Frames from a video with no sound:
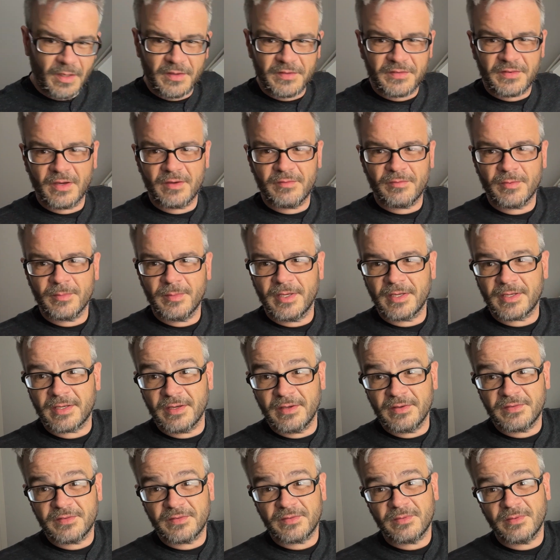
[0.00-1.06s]
aside from that,
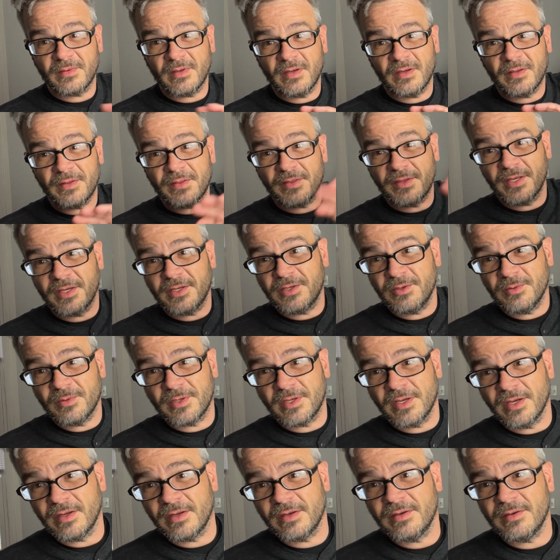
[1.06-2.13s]
guys, thank you
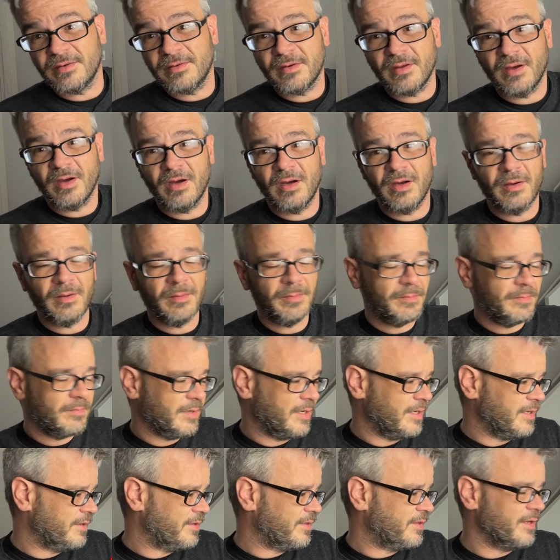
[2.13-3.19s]
again,
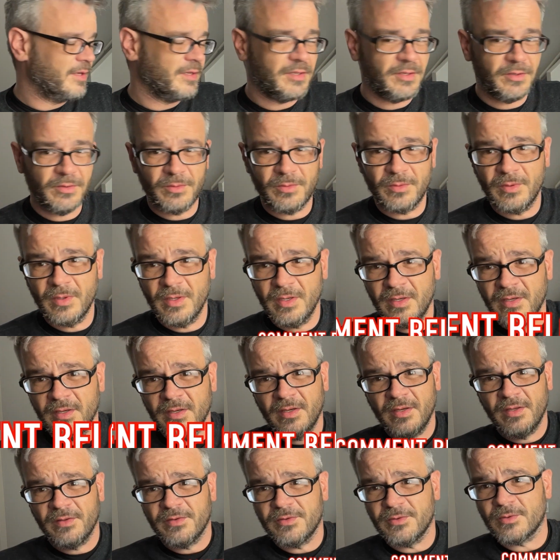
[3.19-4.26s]
and thank you
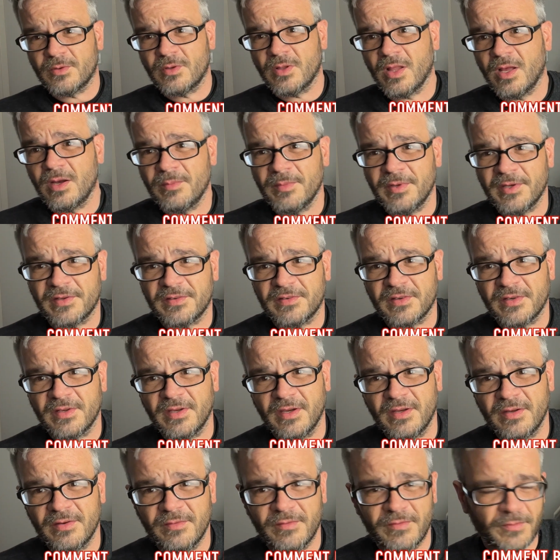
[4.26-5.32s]
to Clowmix
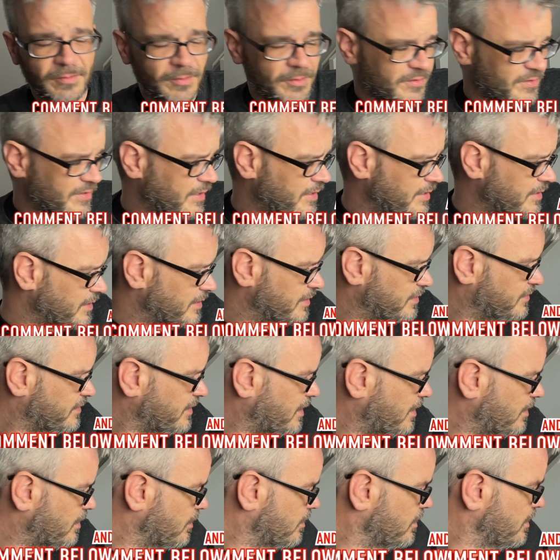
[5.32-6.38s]
again for sending this
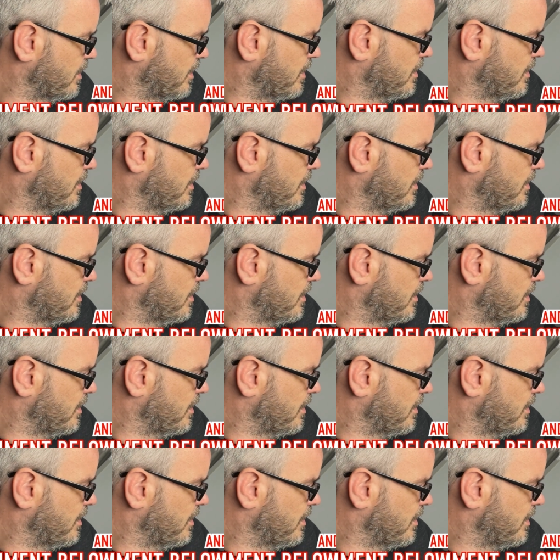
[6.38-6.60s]
out.